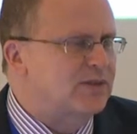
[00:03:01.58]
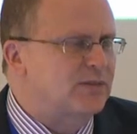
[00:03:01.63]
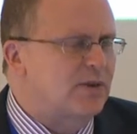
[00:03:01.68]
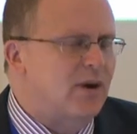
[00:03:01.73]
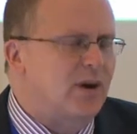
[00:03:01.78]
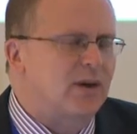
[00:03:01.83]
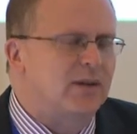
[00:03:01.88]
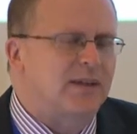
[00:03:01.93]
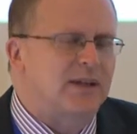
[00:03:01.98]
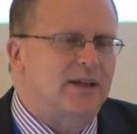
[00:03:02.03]

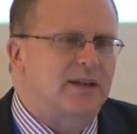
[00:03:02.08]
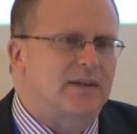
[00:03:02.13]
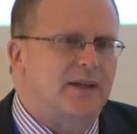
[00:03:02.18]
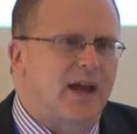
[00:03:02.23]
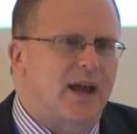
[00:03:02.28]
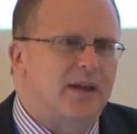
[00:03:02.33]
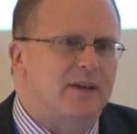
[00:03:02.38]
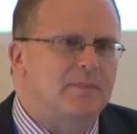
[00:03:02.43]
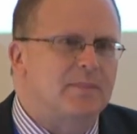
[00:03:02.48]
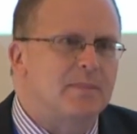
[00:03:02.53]
strongly
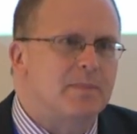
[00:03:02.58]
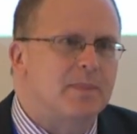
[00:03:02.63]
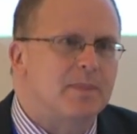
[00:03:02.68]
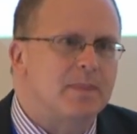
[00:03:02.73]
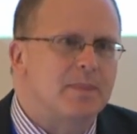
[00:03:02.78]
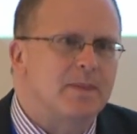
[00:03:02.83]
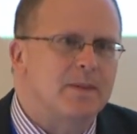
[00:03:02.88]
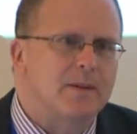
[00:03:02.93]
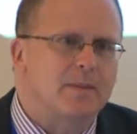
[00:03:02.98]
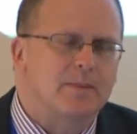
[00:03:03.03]
that
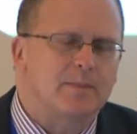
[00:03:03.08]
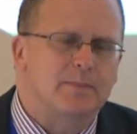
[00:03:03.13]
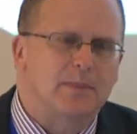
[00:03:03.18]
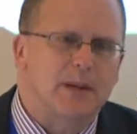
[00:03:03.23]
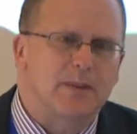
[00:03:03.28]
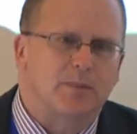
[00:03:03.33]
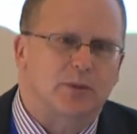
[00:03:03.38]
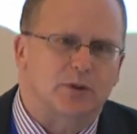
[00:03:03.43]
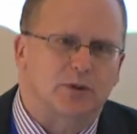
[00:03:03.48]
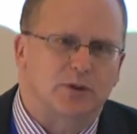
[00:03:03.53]

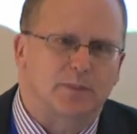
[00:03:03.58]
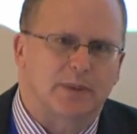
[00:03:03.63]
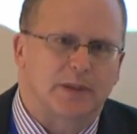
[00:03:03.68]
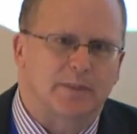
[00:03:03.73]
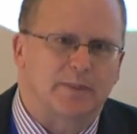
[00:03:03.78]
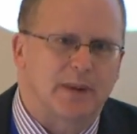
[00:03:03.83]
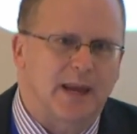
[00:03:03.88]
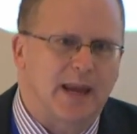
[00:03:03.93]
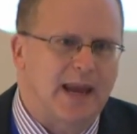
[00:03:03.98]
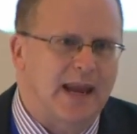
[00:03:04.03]
people should
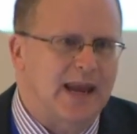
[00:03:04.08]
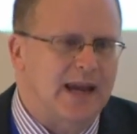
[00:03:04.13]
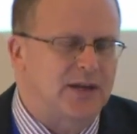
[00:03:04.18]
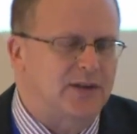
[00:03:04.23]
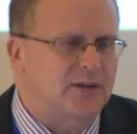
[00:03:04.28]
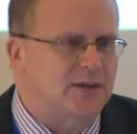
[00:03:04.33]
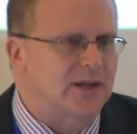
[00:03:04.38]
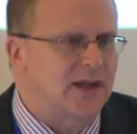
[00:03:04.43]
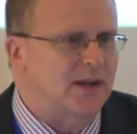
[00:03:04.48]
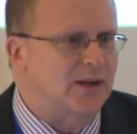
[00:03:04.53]
be
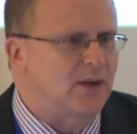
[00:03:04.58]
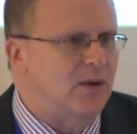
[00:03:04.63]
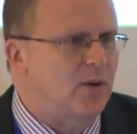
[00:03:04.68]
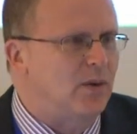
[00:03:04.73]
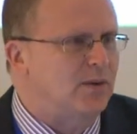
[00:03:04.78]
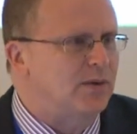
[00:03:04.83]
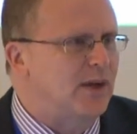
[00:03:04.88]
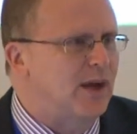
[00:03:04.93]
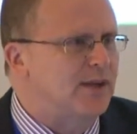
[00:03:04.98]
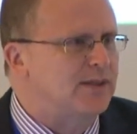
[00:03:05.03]
paid to get a
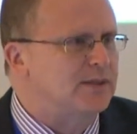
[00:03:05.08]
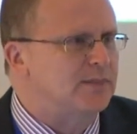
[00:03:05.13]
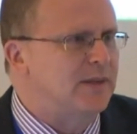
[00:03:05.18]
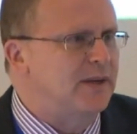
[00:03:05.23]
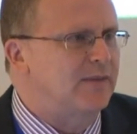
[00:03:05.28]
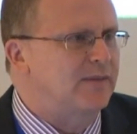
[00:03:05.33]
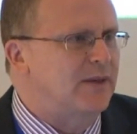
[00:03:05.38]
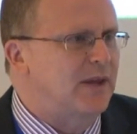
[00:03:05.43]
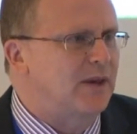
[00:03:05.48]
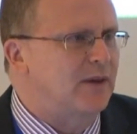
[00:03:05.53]

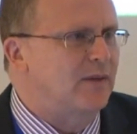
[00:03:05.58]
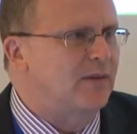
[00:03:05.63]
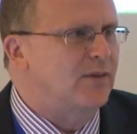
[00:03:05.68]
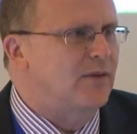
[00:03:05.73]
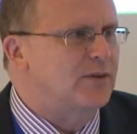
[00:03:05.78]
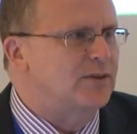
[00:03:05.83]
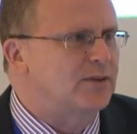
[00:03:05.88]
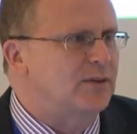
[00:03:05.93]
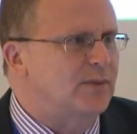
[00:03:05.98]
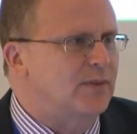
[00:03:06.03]
colonoscopy if they are a
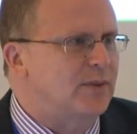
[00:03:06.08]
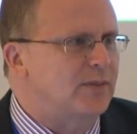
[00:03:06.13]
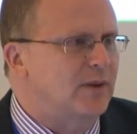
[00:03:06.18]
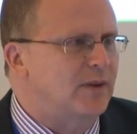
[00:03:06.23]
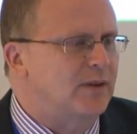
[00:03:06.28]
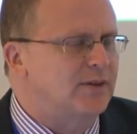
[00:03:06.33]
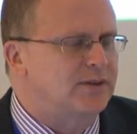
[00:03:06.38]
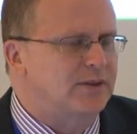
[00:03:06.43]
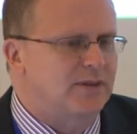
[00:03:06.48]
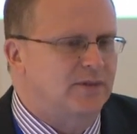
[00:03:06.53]
first-degree
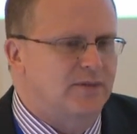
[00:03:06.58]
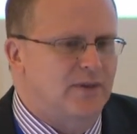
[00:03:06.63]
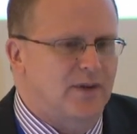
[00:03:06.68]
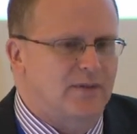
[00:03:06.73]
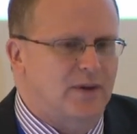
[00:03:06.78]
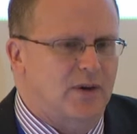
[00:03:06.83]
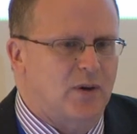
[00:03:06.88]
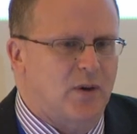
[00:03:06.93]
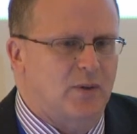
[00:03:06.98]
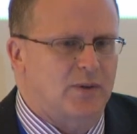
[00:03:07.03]
relative
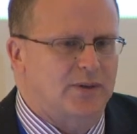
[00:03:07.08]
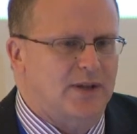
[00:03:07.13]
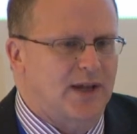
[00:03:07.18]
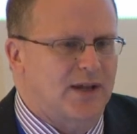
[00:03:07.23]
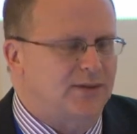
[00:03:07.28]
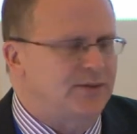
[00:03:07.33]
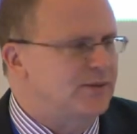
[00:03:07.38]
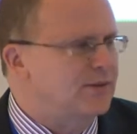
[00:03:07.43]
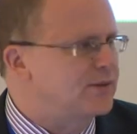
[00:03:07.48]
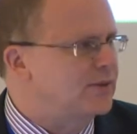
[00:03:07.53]
of a colon
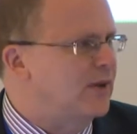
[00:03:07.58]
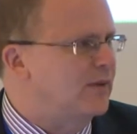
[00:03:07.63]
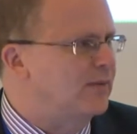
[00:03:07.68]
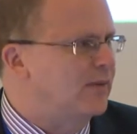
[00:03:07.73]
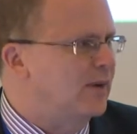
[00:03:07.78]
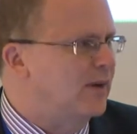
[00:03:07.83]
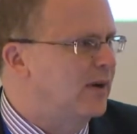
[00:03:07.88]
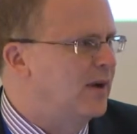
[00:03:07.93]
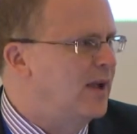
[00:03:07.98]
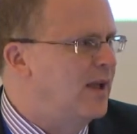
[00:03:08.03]
cancer
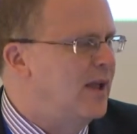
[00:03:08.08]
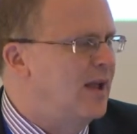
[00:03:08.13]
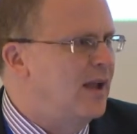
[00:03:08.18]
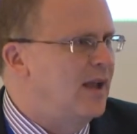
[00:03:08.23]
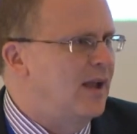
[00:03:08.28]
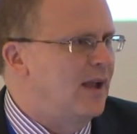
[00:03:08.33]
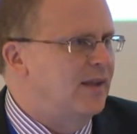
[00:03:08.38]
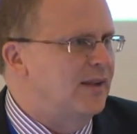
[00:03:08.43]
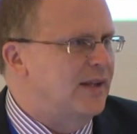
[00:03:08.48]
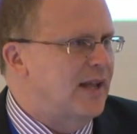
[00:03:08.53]
sufferer,
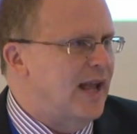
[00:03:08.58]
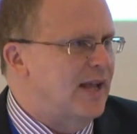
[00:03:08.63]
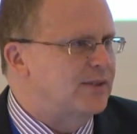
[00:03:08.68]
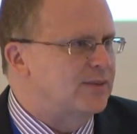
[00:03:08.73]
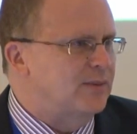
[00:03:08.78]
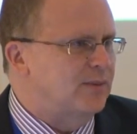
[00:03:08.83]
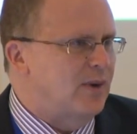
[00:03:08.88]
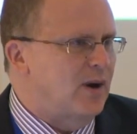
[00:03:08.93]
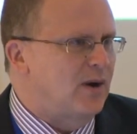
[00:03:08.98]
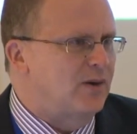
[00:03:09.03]
and the
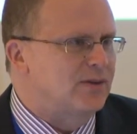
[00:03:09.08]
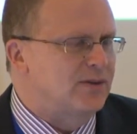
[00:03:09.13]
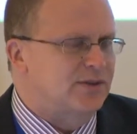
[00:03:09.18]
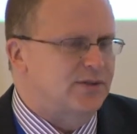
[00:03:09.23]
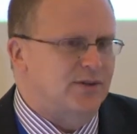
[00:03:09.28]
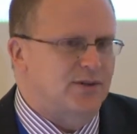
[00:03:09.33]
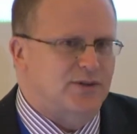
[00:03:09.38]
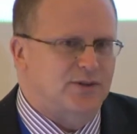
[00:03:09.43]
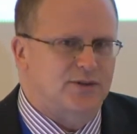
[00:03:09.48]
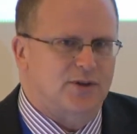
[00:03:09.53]

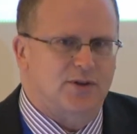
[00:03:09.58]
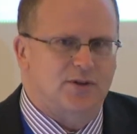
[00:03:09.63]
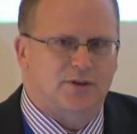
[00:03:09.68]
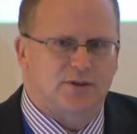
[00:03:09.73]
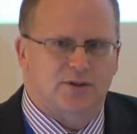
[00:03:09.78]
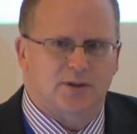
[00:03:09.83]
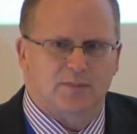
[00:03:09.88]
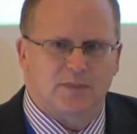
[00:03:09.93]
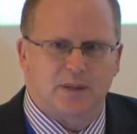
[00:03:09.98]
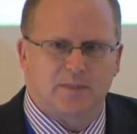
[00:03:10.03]
gastroenterologist, the
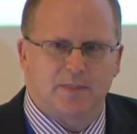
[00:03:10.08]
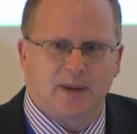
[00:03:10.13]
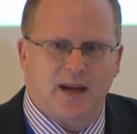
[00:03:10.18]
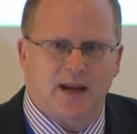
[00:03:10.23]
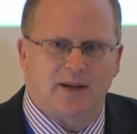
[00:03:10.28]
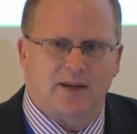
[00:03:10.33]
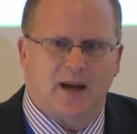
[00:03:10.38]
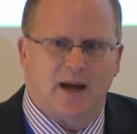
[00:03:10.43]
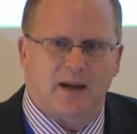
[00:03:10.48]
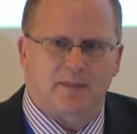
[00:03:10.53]
surgeon, should be
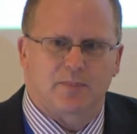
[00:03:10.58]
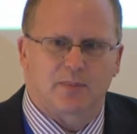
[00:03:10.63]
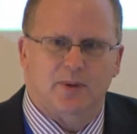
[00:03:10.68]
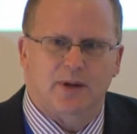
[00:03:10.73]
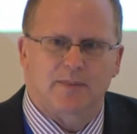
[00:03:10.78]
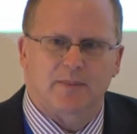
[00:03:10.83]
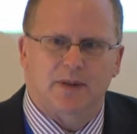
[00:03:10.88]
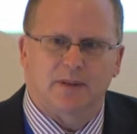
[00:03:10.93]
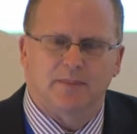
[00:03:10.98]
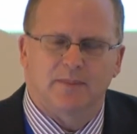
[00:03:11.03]
paid a high
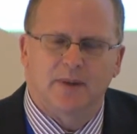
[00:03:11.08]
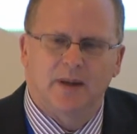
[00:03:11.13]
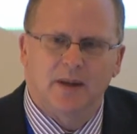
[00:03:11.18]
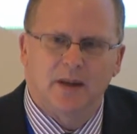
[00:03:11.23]
premium.